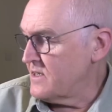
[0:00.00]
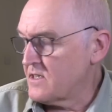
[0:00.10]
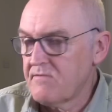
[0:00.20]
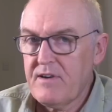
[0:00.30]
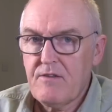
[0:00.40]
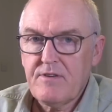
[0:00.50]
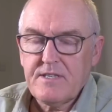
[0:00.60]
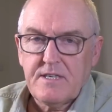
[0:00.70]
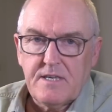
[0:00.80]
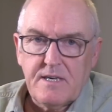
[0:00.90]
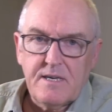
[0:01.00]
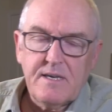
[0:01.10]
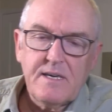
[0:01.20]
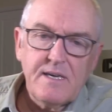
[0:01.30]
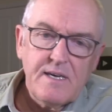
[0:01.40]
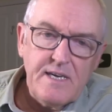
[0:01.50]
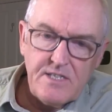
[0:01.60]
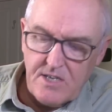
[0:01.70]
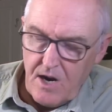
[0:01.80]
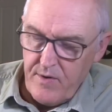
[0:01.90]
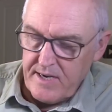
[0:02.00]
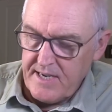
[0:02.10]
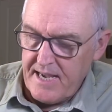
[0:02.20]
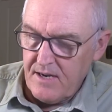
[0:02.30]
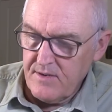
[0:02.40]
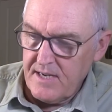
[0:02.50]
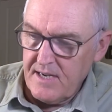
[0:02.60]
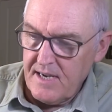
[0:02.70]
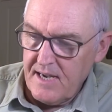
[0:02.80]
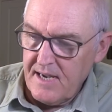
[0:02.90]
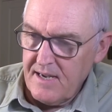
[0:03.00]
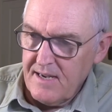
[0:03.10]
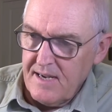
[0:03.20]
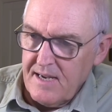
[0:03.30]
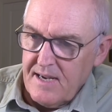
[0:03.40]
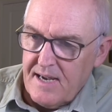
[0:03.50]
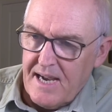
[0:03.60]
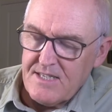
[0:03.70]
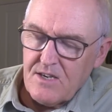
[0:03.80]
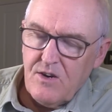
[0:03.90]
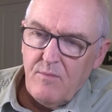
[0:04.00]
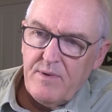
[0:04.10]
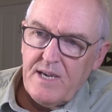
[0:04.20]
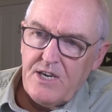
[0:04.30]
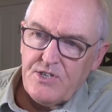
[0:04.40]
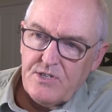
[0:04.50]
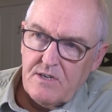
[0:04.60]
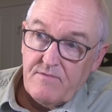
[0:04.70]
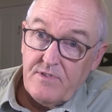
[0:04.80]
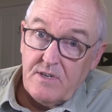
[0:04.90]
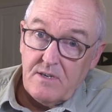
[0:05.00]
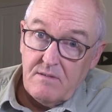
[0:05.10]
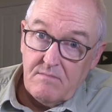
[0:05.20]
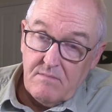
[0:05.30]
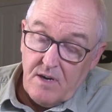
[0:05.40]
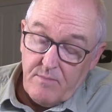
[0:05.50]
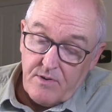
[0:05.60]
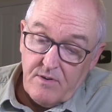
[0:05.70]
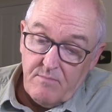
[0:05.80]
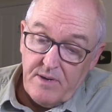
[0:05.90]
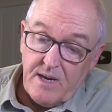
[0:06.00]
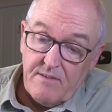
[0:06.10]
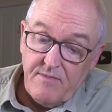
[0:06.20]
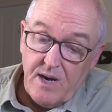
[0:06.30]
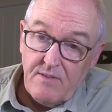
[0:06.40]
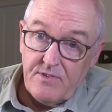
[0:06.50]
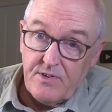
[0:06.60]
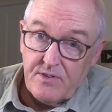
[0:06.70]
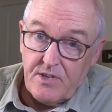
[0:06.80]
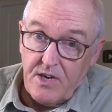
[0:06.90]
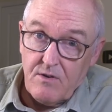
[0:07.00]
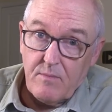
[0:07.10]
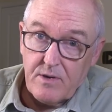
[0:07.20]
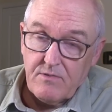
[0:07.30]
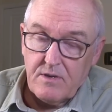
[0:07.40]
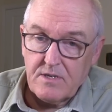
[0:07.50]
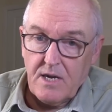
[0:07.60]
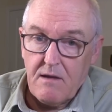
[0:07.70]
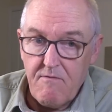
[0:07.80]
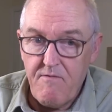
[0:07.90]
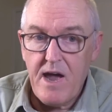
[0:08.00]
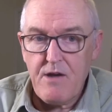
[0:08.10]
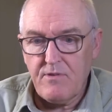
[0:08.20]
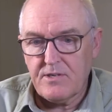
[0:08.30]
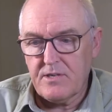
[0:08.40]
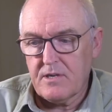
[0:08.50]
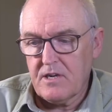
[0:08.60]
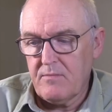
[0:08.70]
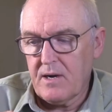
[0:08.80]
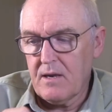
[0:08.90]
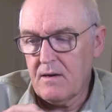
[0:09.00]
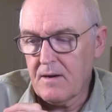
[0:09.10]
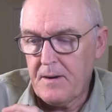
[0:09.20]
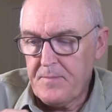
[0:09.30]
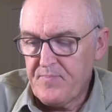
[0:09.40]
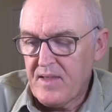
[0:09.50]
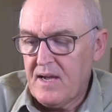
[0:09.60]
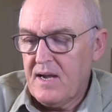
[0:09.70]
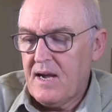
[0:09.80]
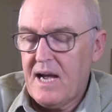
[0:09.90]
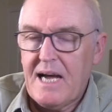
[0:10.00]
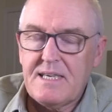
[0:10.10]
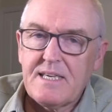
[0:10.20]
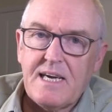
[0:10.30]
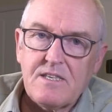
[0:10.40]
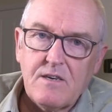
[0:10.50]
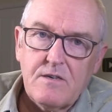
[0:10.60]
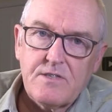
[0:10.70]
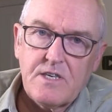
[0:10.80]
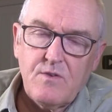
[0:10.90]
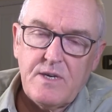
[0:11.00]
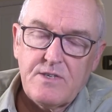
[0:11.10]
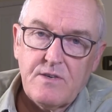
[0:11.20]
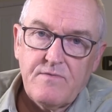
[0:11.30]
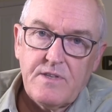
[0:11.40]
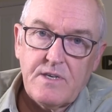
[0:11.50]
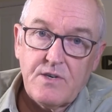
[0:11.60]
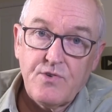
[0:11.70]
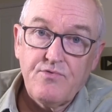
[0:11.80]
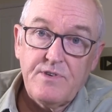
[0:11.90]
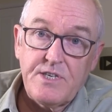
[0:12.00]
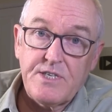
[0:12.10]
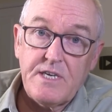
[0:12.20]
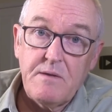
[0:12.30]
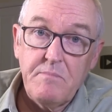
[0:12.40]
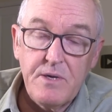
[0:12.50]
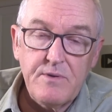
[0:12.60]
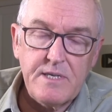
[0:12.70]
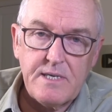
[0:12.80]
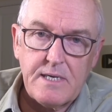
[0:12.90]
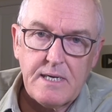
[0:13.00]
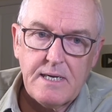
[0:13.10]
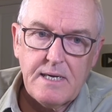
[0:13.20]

severity is going down, as a combination of the Omicron BA5 and the other new Omicron type variants that are coming along, and as a consequence of the increased immunity